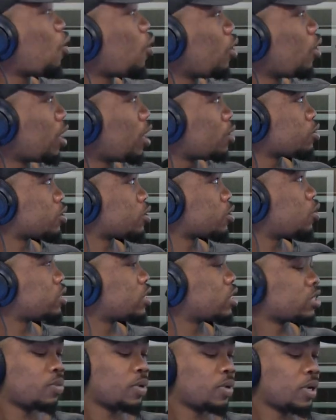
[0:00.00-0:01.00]
our stores, this
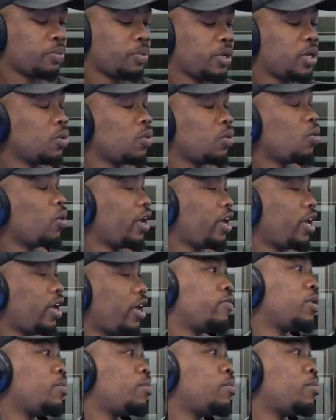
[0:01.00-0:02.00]
is what we do
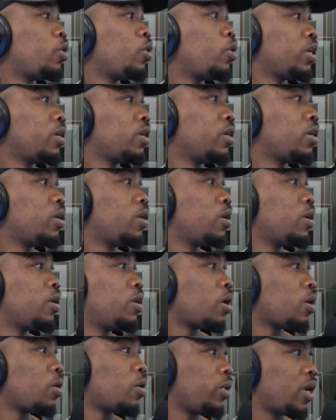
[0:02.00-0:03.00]
every morning.
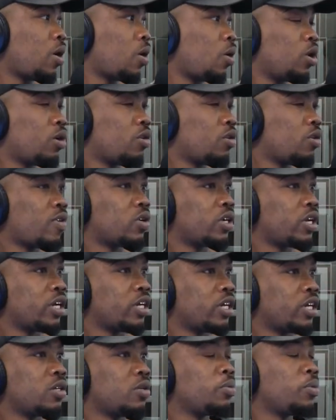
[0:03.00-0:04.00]
We go on our
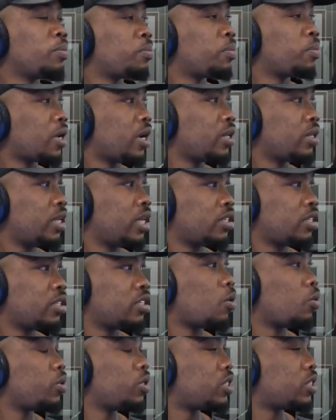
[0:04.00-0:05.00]
foundation, we pray. That is how
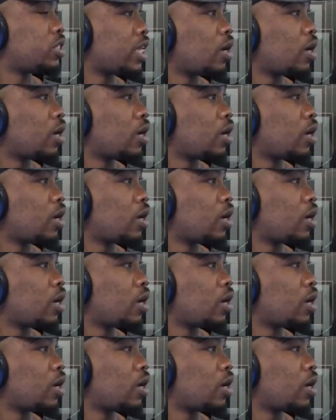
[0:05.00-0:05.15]
we set our